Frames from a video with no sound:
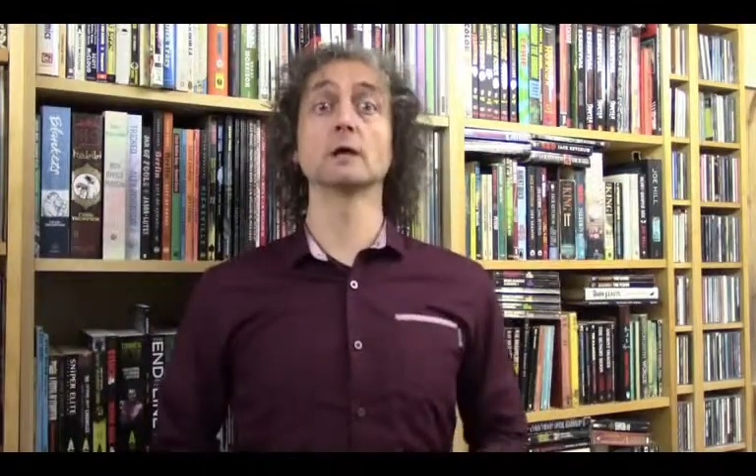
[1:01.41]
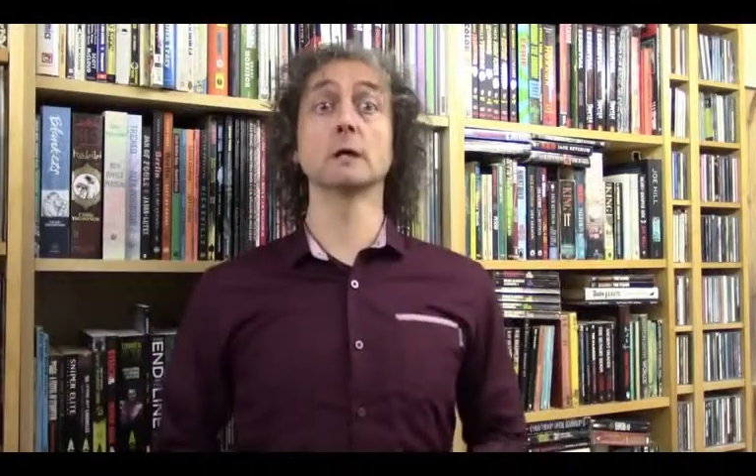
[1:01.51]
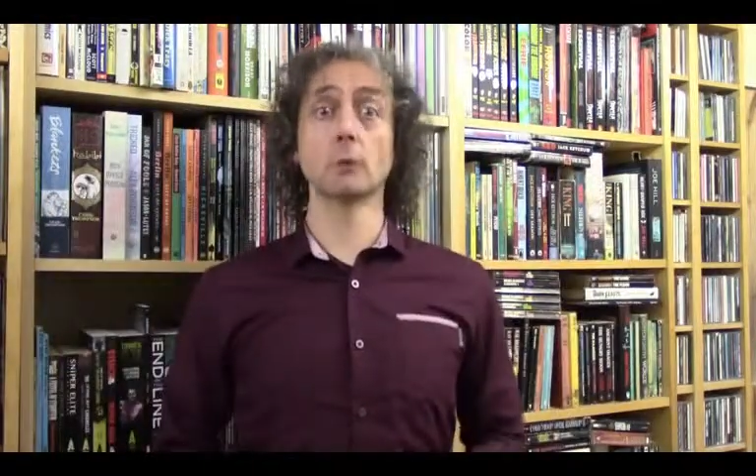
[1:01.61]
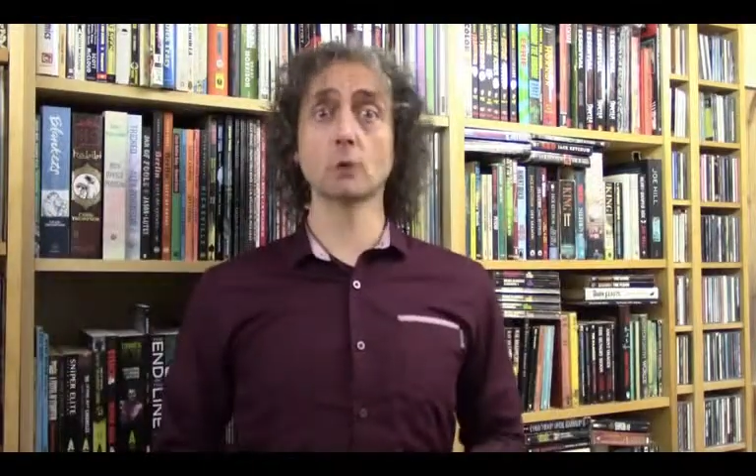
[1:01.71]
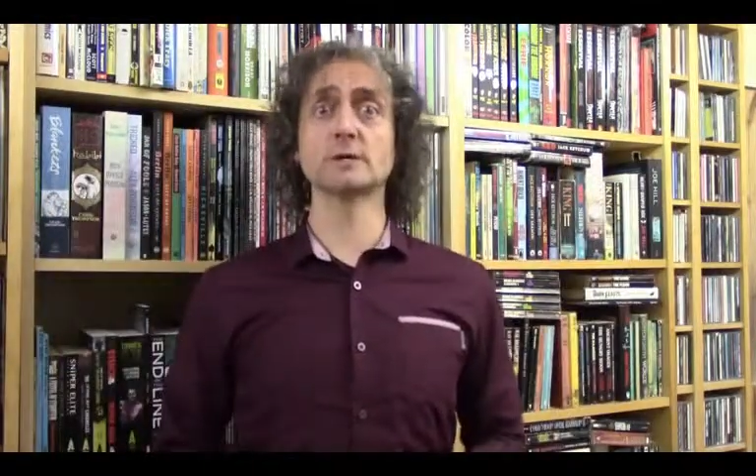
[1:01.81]

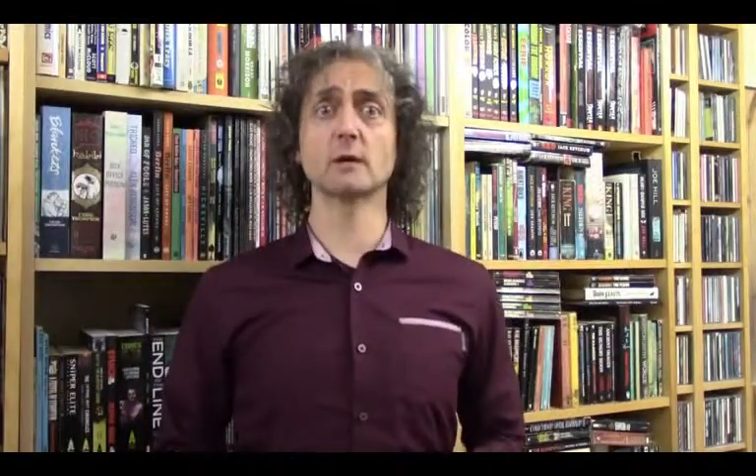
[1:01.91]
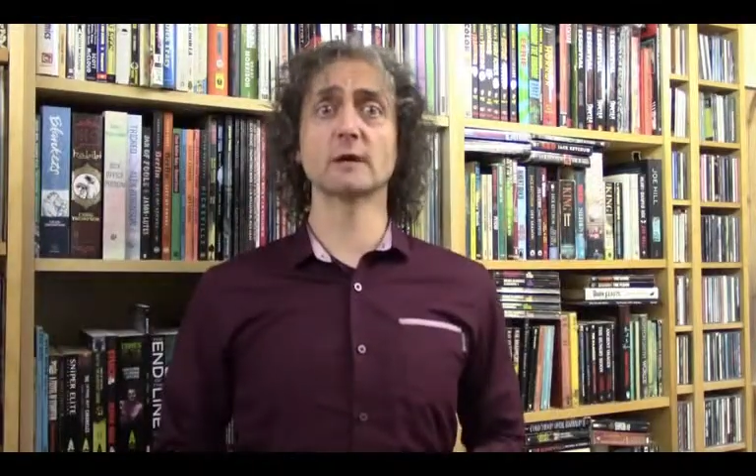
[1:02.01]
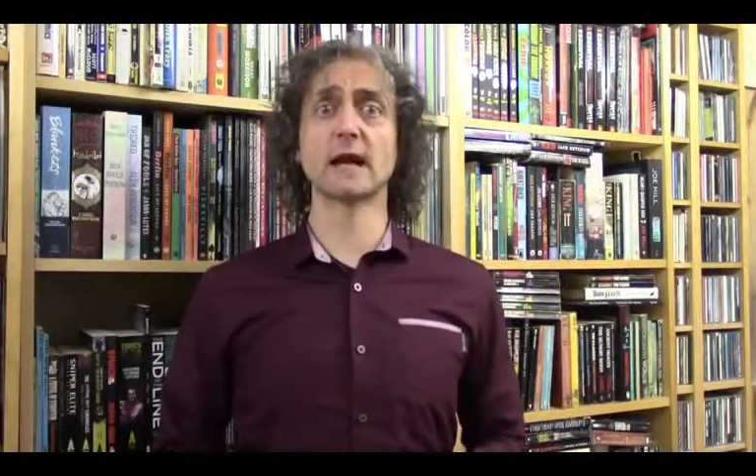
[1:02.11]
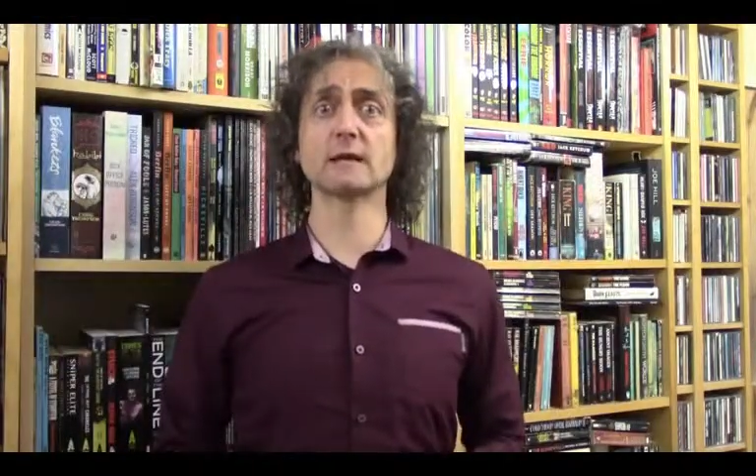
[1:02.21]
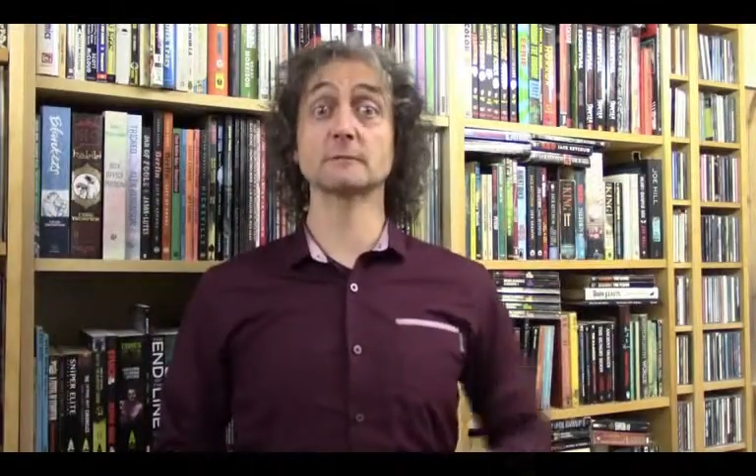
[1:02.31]
You also
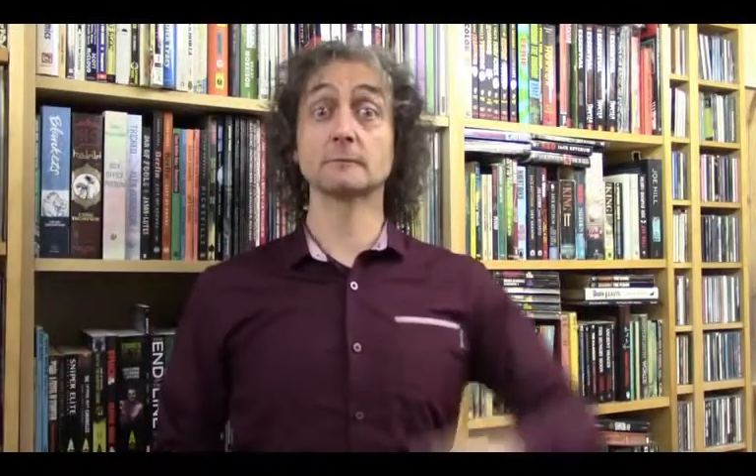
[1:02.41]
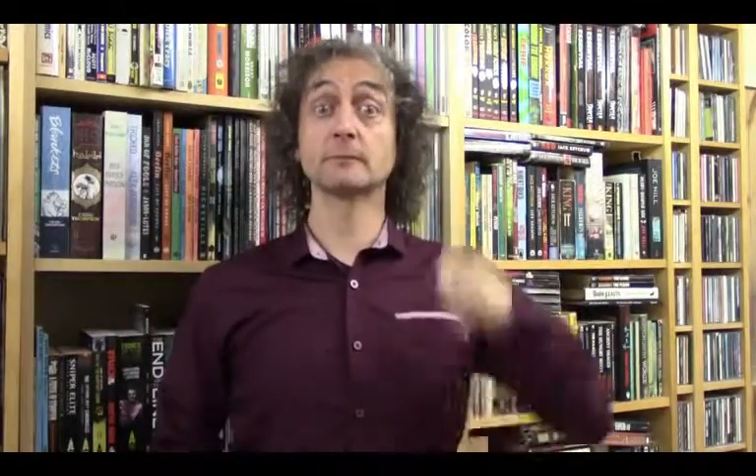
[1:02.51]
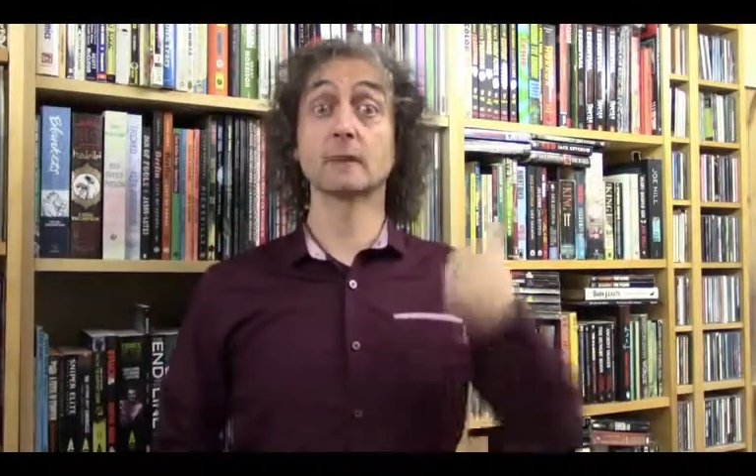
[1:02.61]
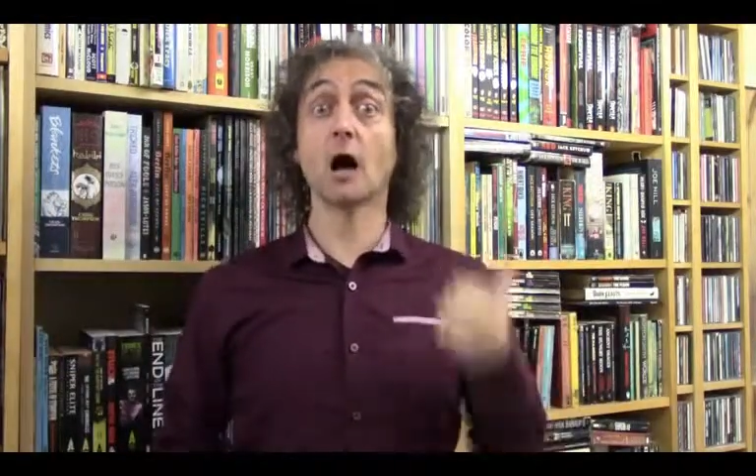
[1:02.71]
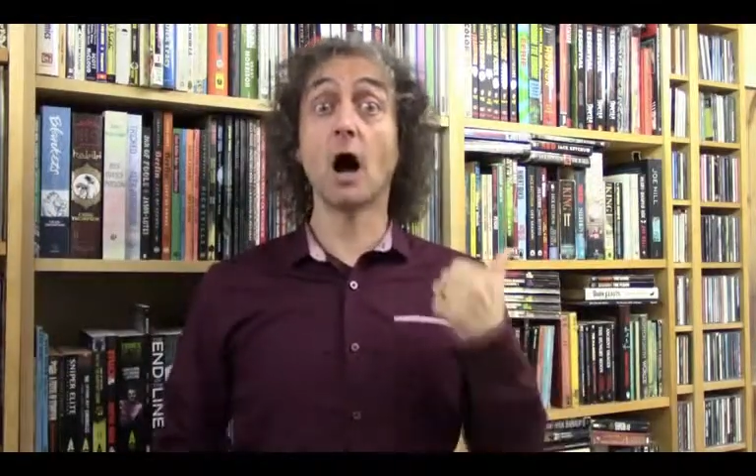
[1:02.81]
get
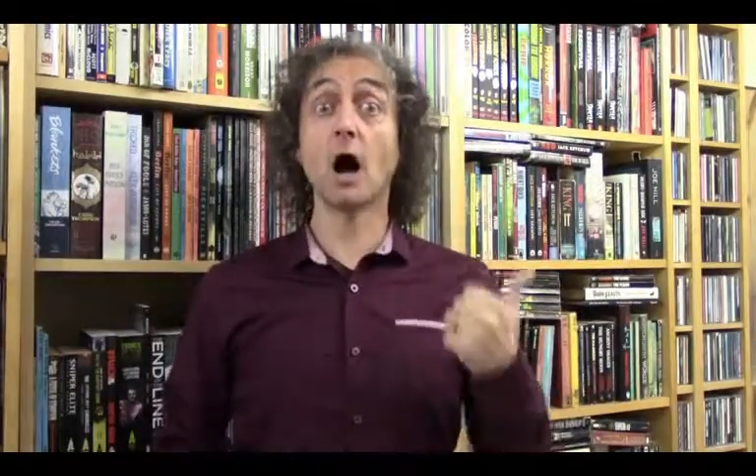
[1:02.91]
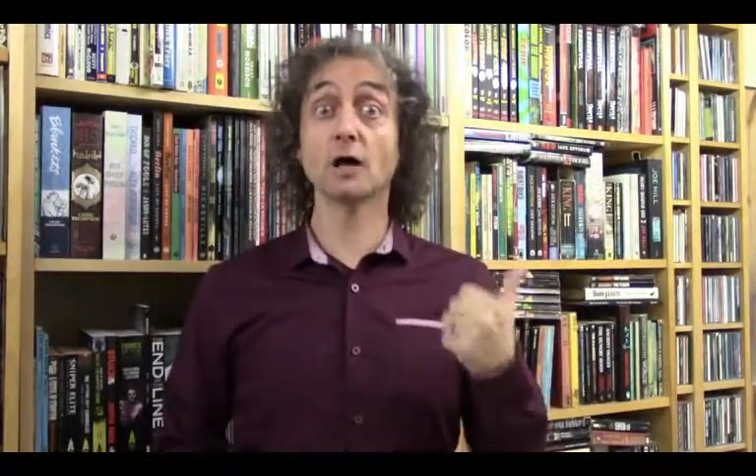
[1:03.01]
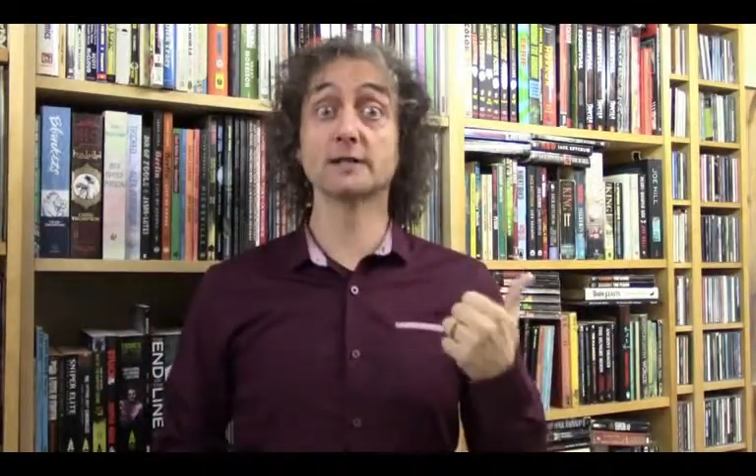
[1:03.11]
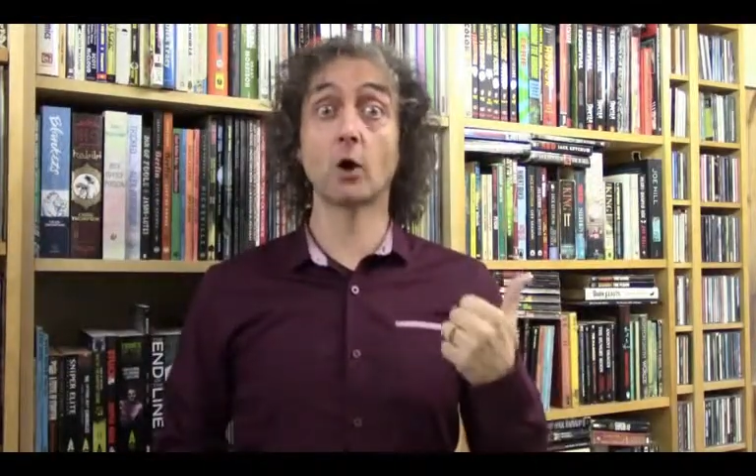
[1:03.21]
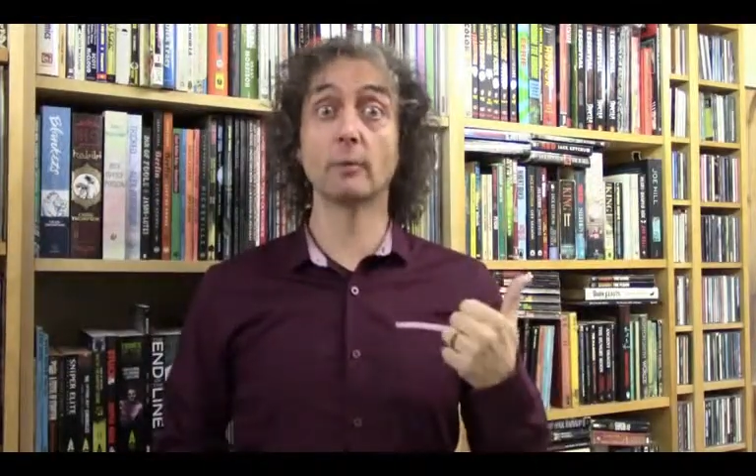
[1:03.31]
a
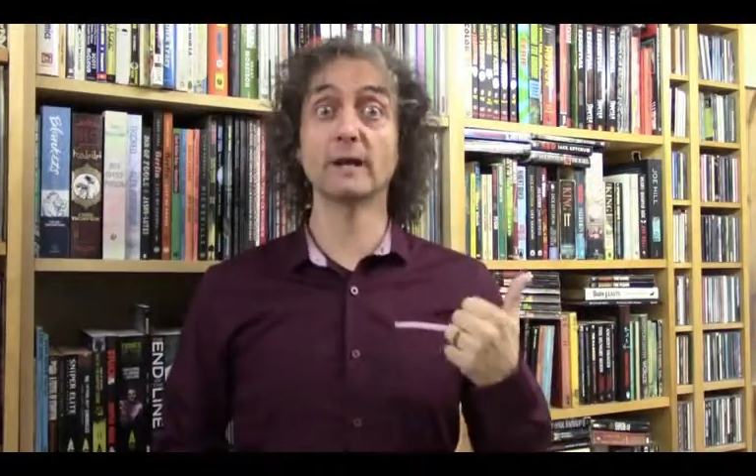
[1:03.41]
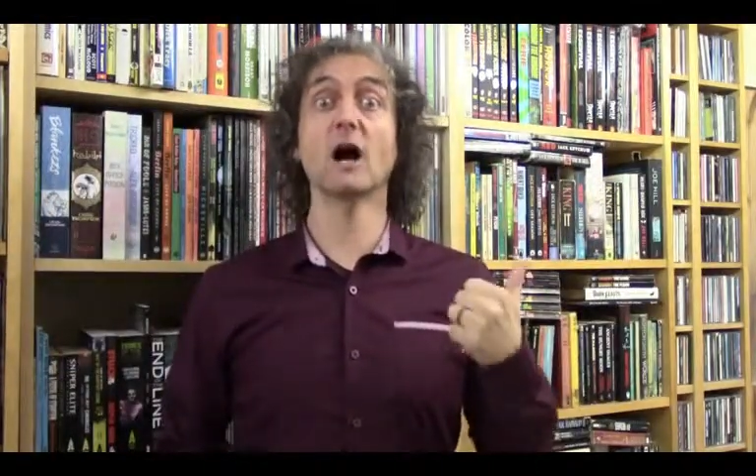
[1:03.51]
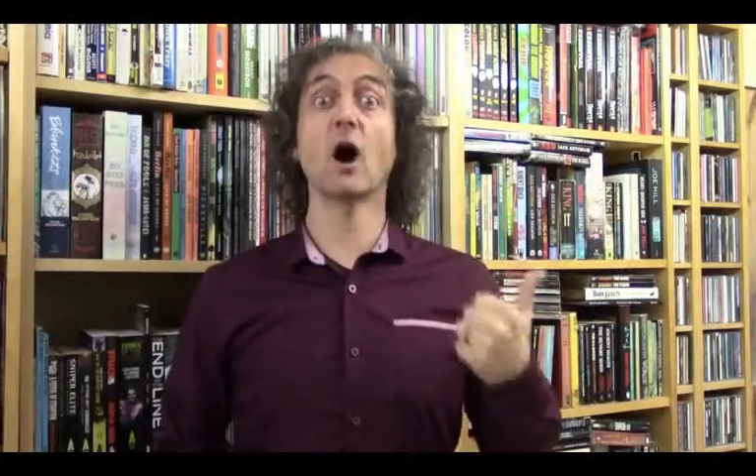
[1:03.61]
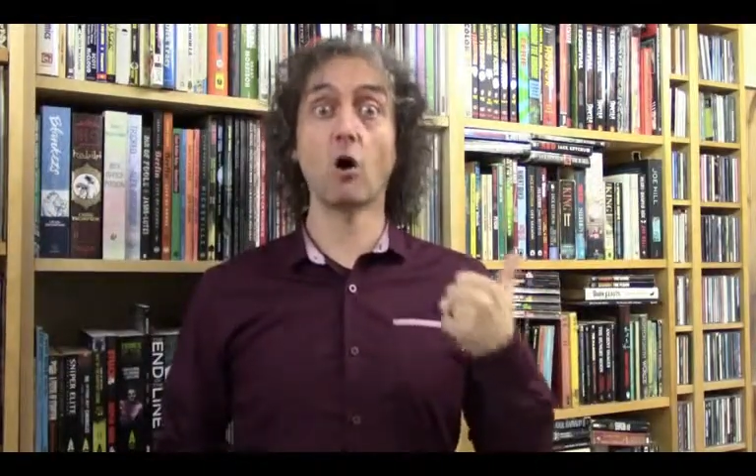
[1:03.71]
hard copy